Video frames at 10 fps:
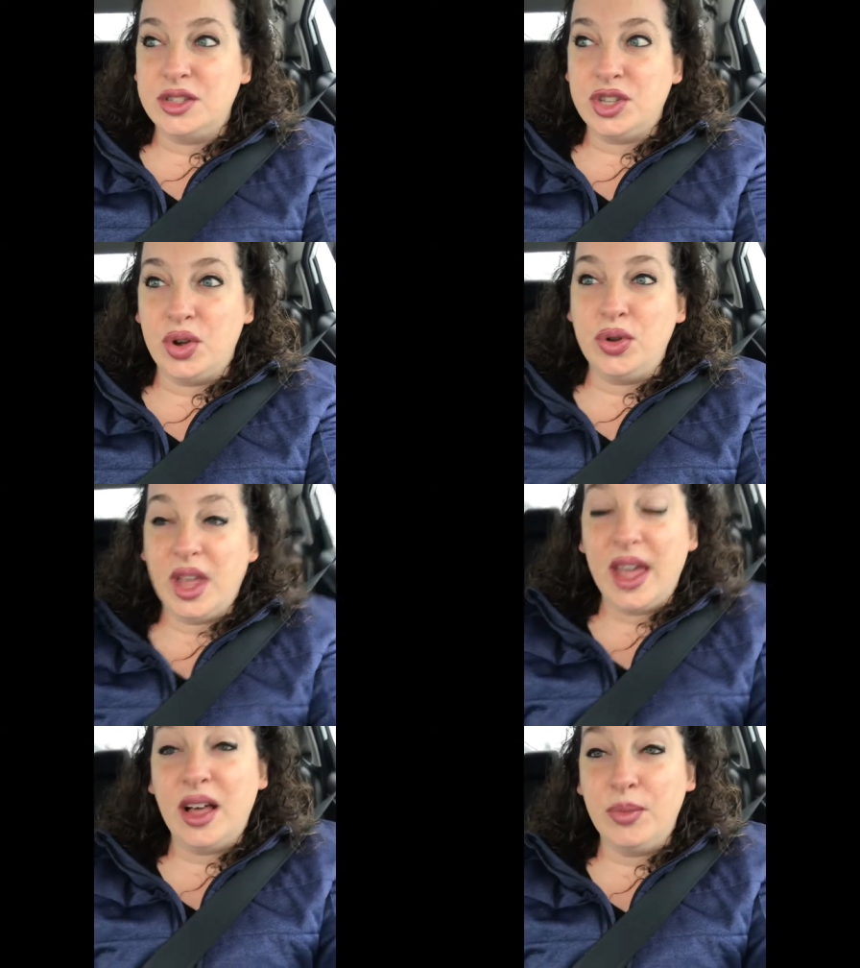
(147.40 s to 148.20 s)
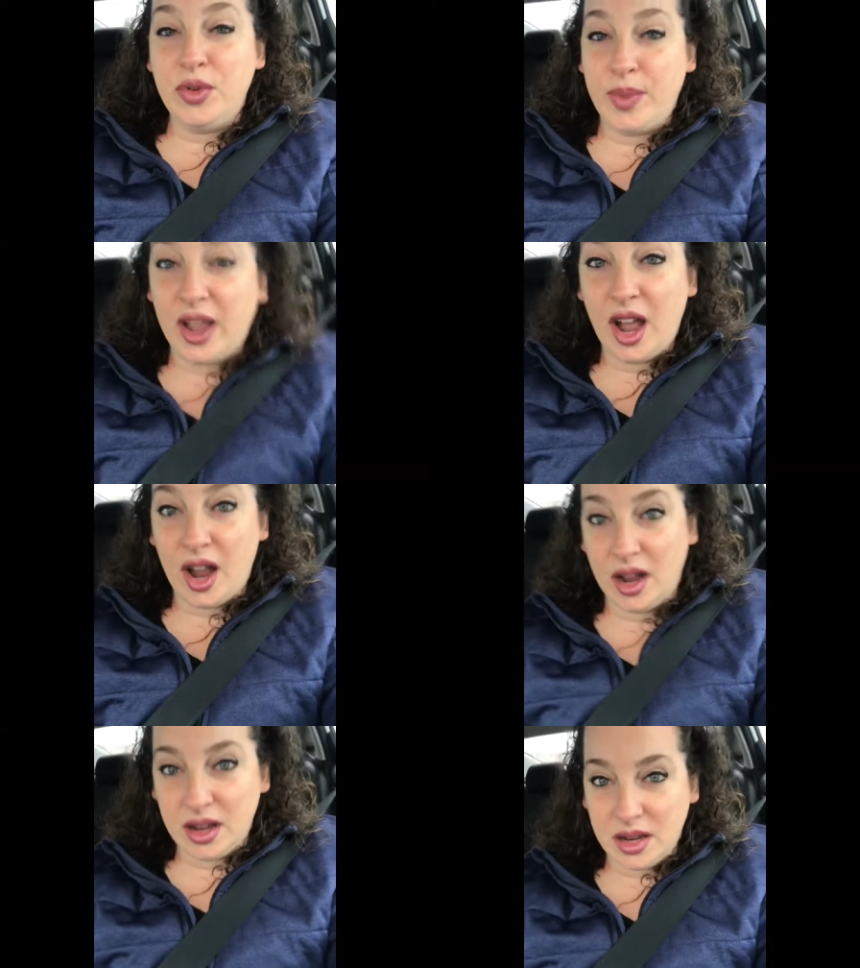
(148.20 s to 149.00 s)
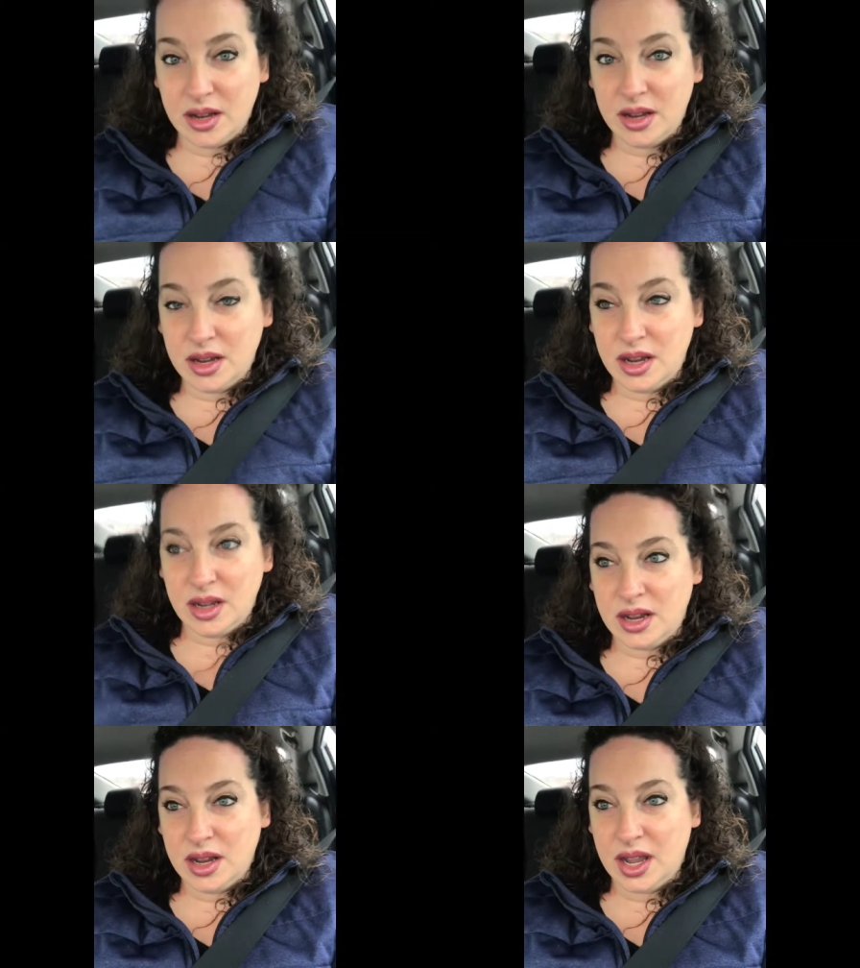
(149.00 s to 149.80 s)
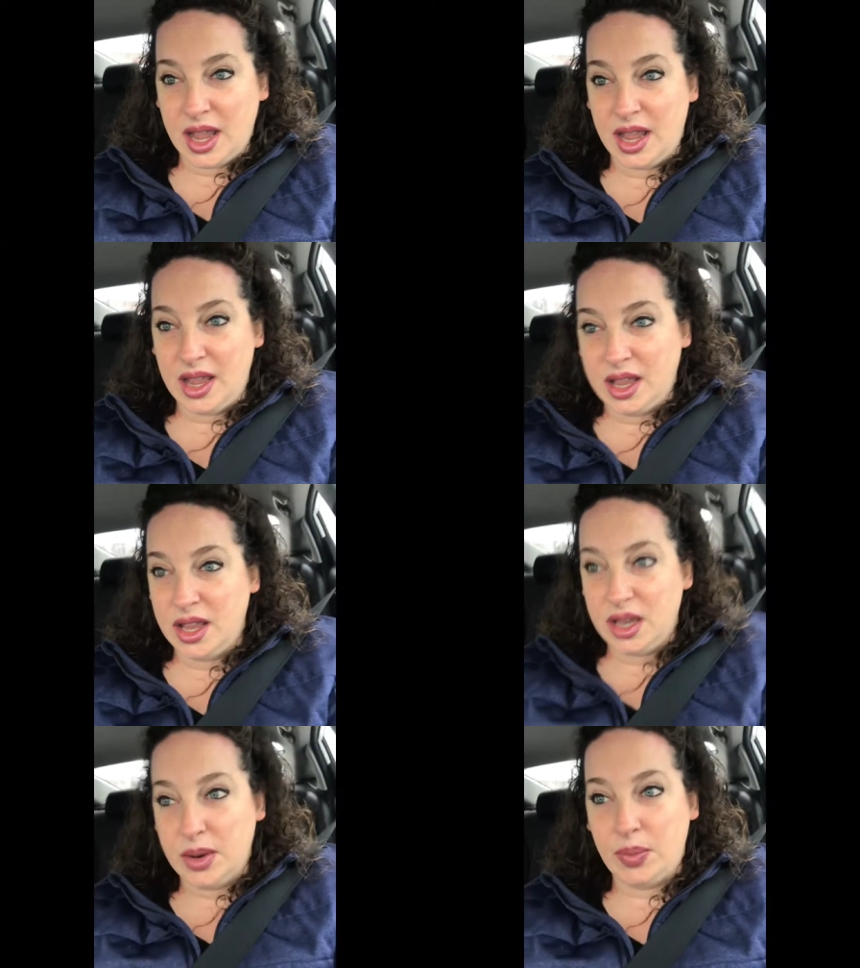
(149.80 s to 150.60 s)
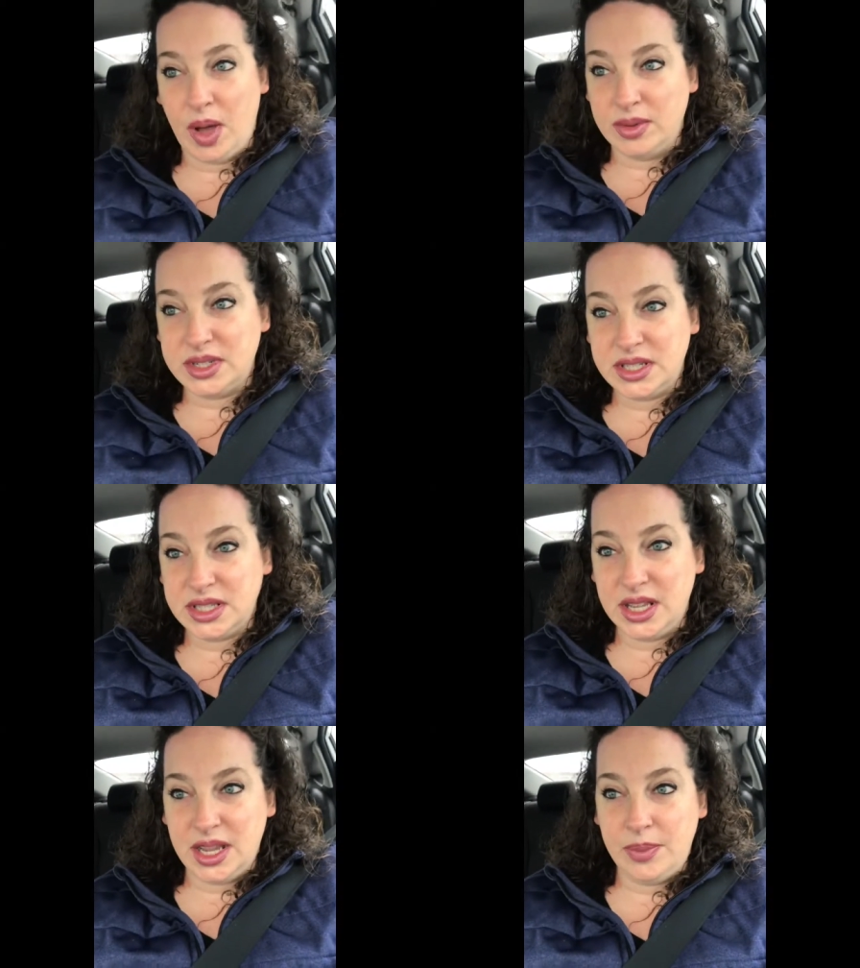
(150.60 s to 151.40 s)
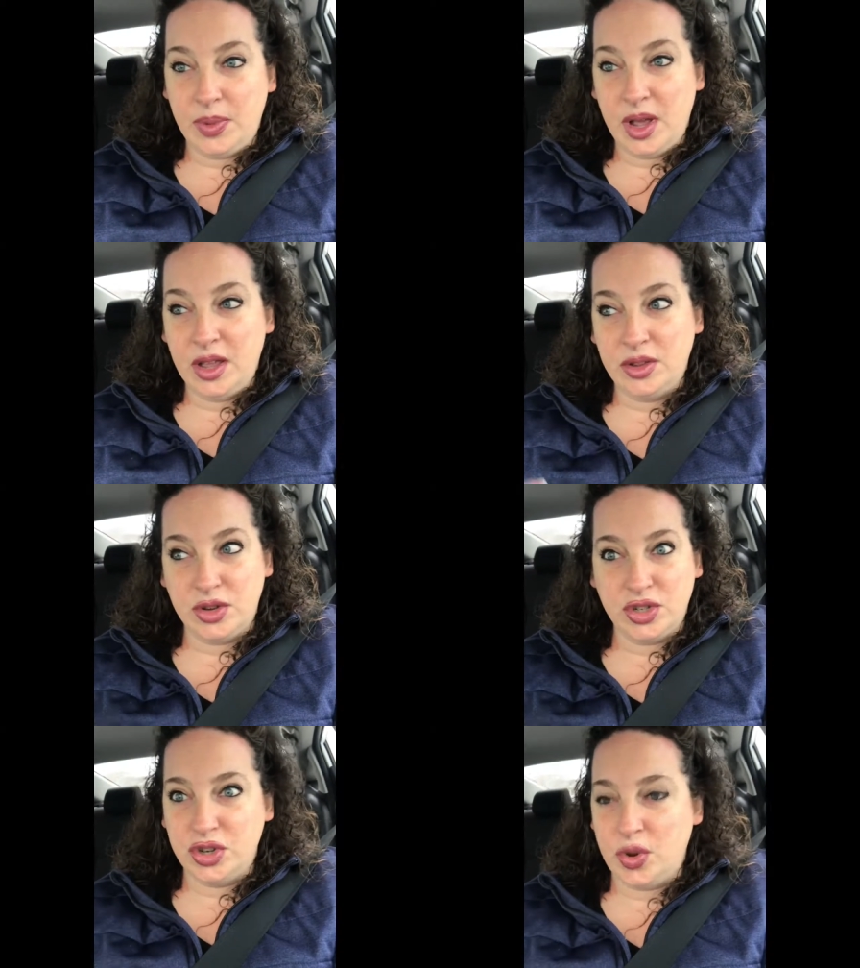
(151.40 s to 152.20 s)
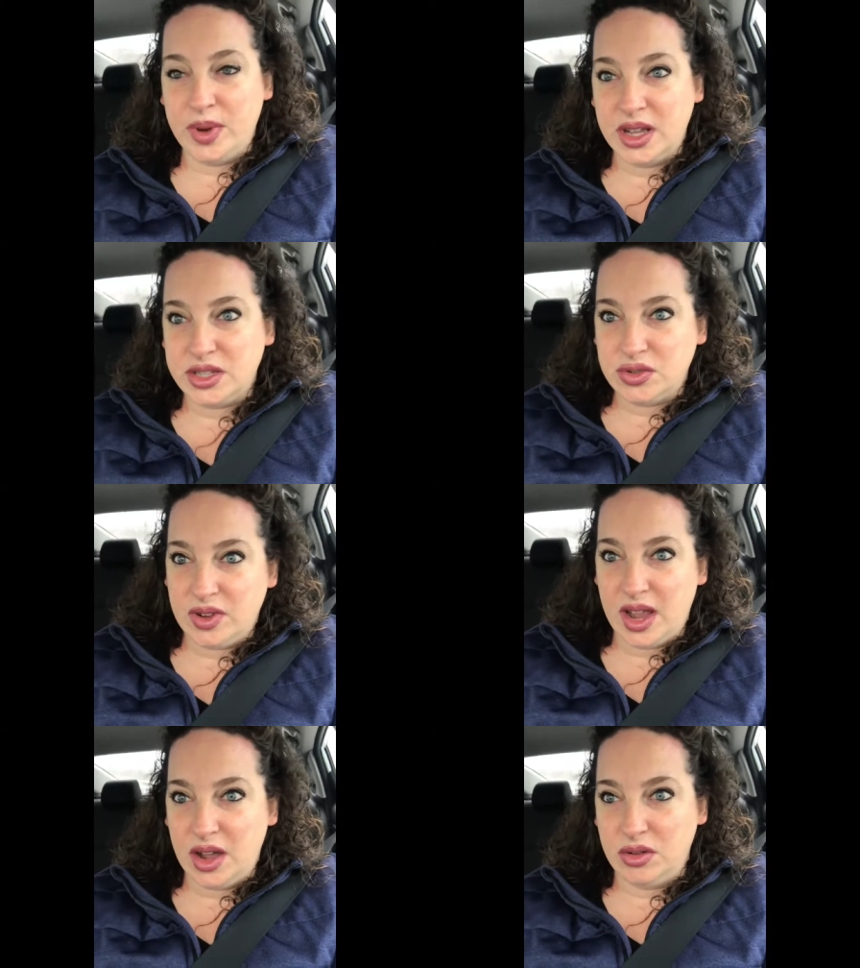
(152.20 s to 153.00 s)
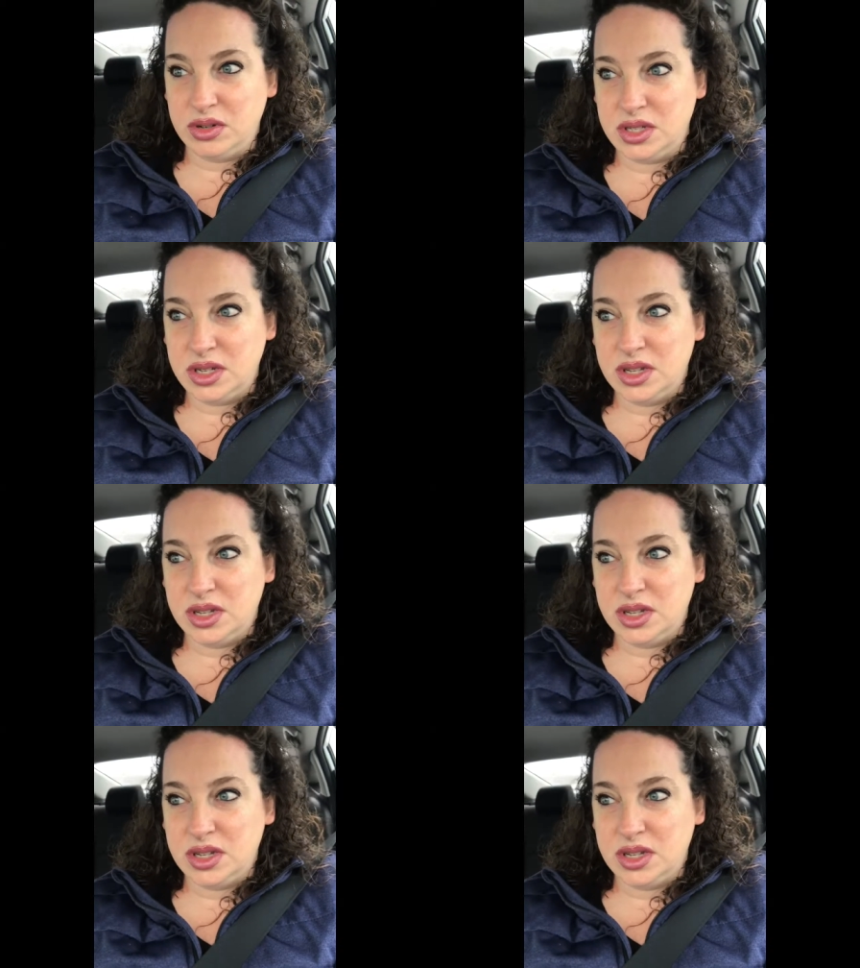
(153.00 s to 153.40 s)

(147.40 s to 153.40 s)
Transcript: So who the hell moved my car? Okay, Paul was asleep. There's nobody else around.